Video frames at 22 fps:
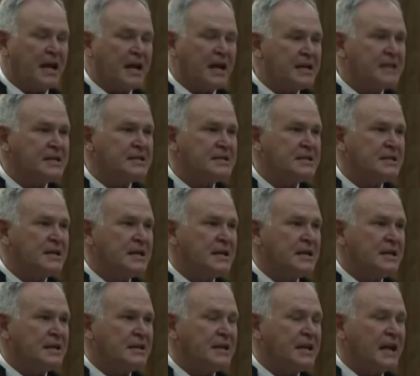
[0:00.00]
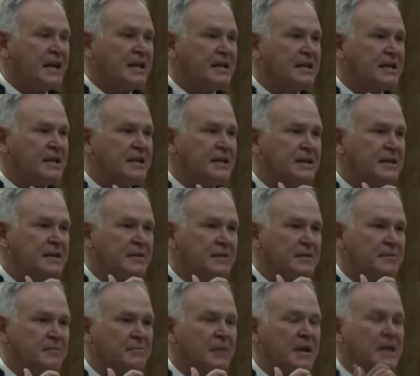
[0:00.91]
and that is that
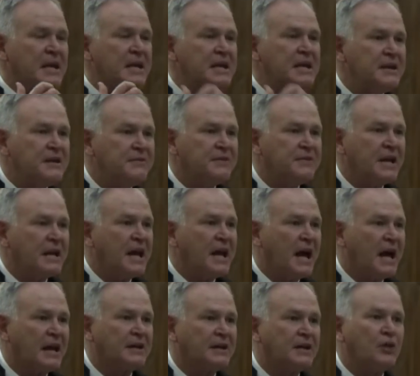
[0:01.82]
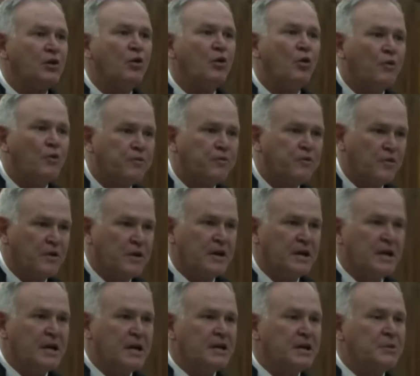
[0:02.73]
he believed that he acted
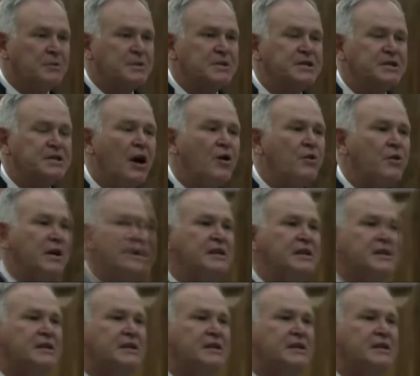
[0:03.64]
lawfully. There was no